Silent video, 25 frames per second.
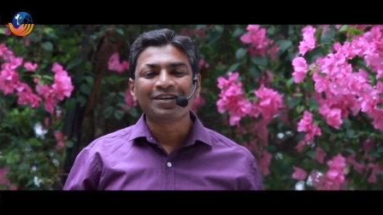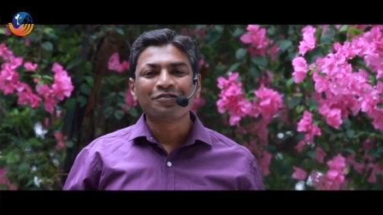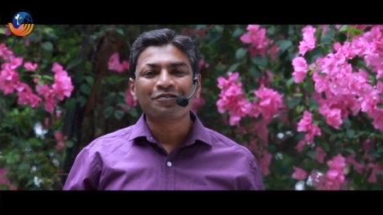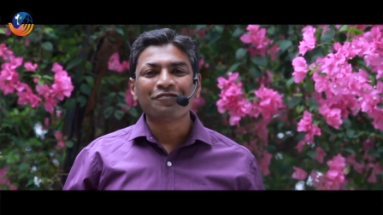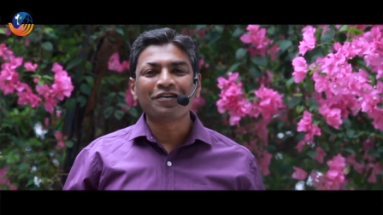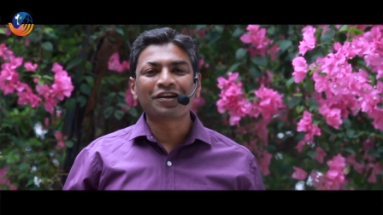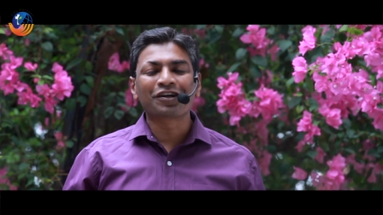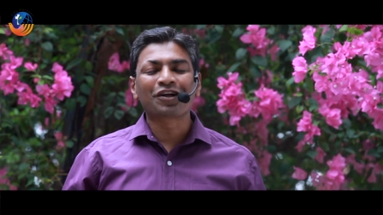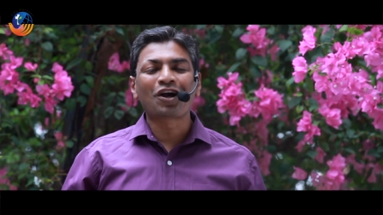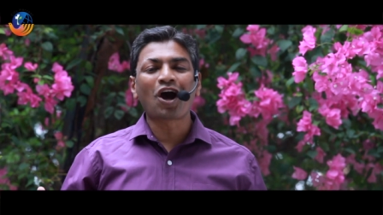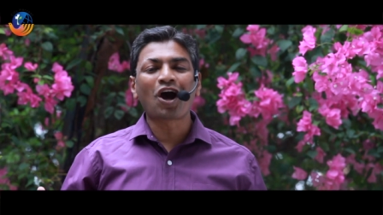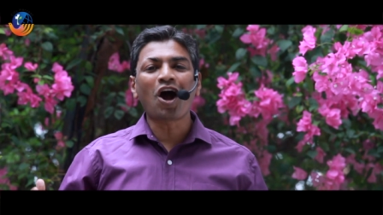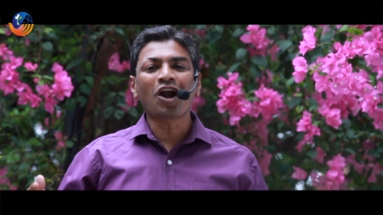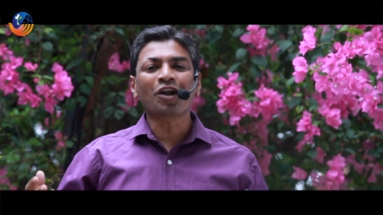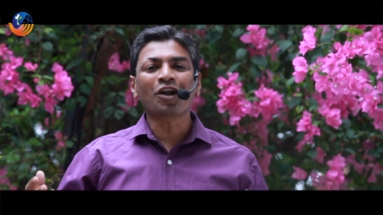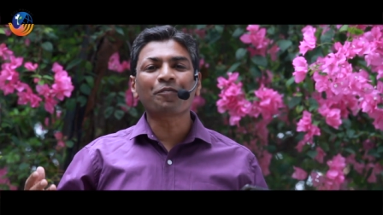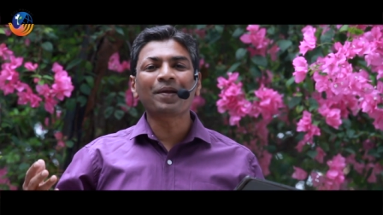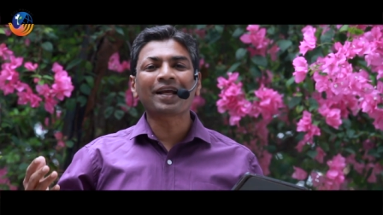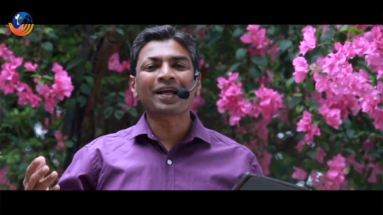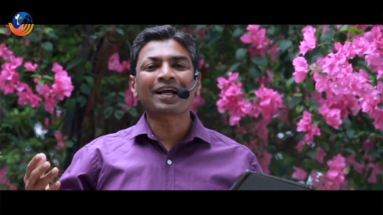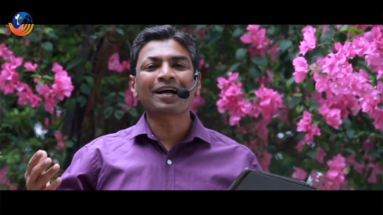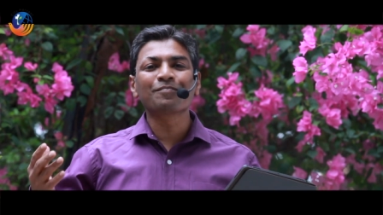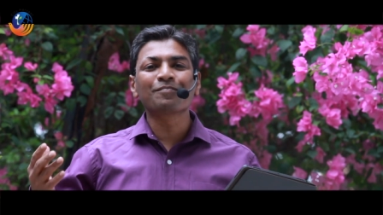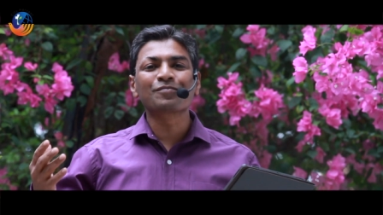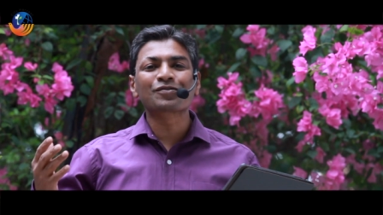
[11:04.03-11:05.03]
When God
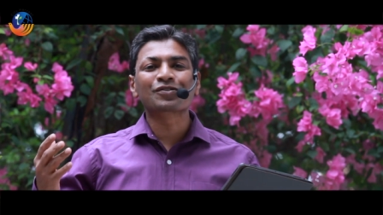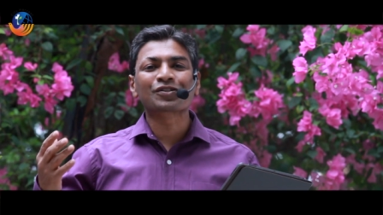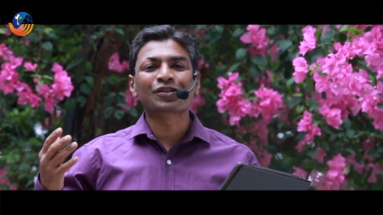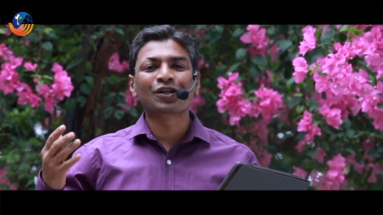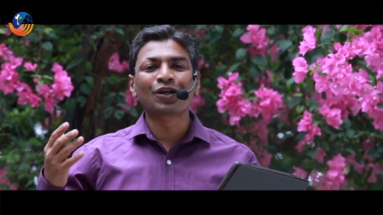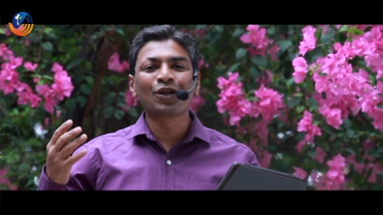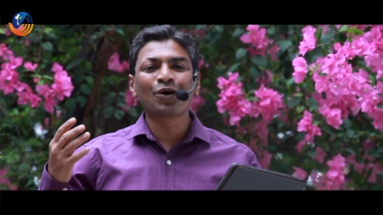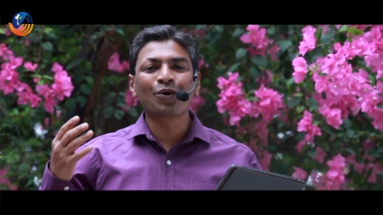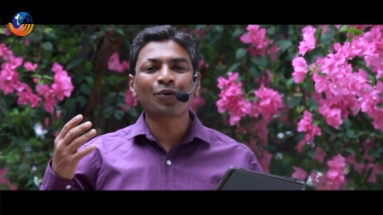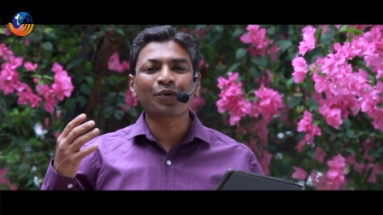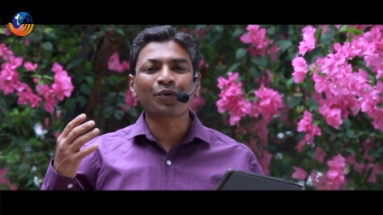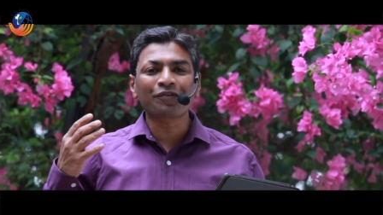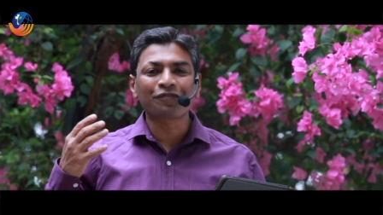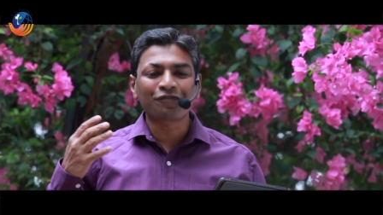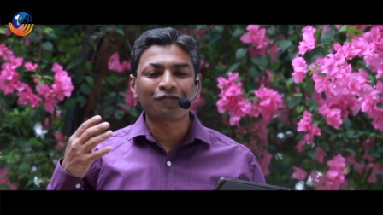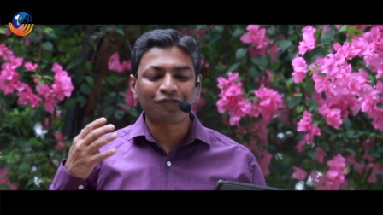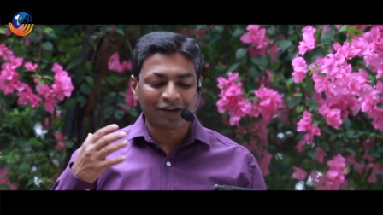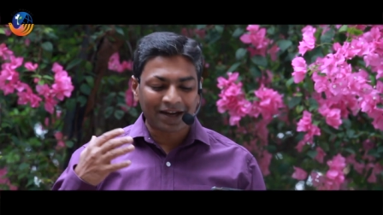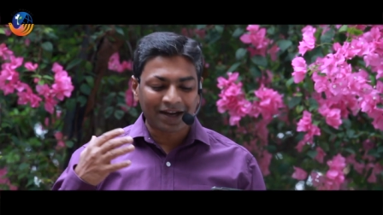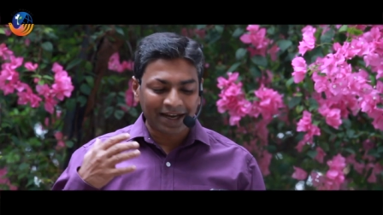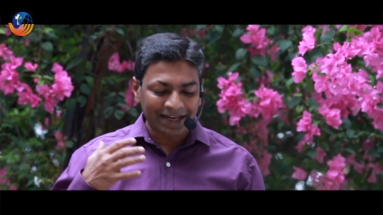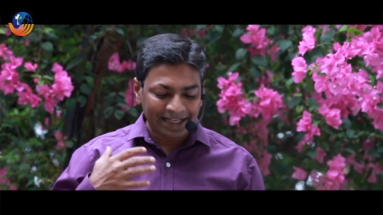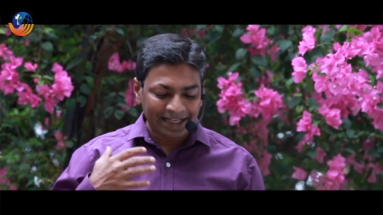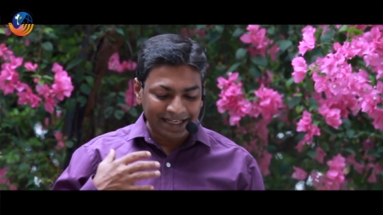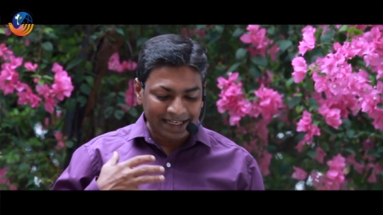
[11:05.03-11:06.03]
becomes
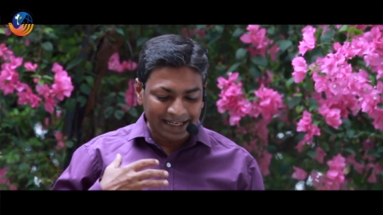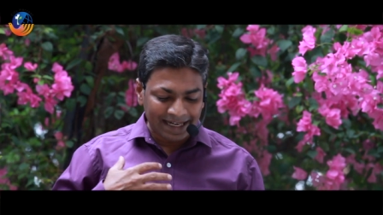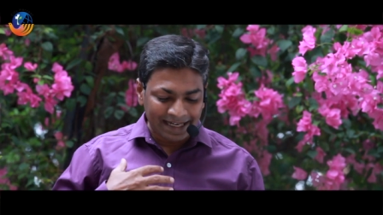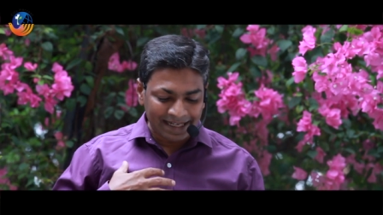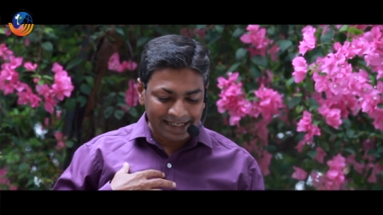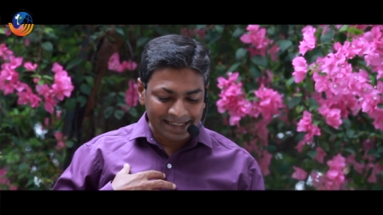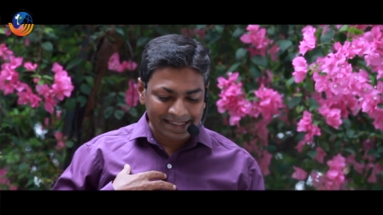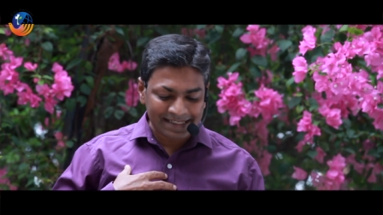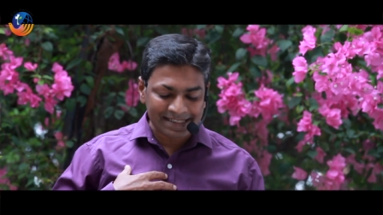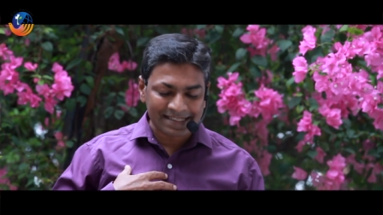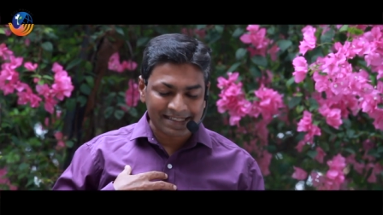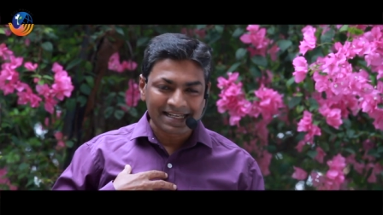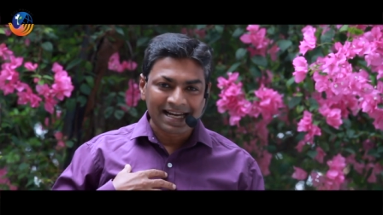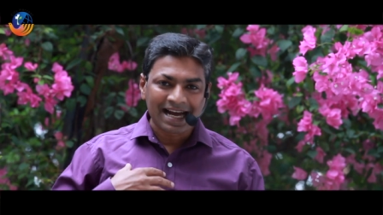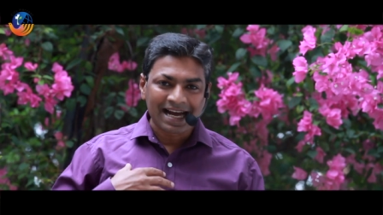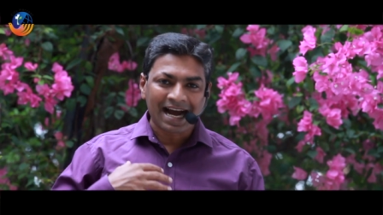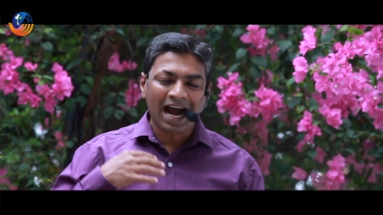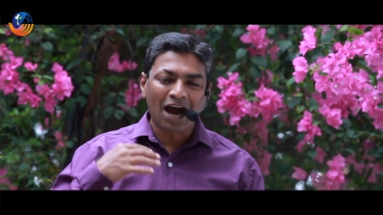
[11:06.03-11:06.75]
glorified in us,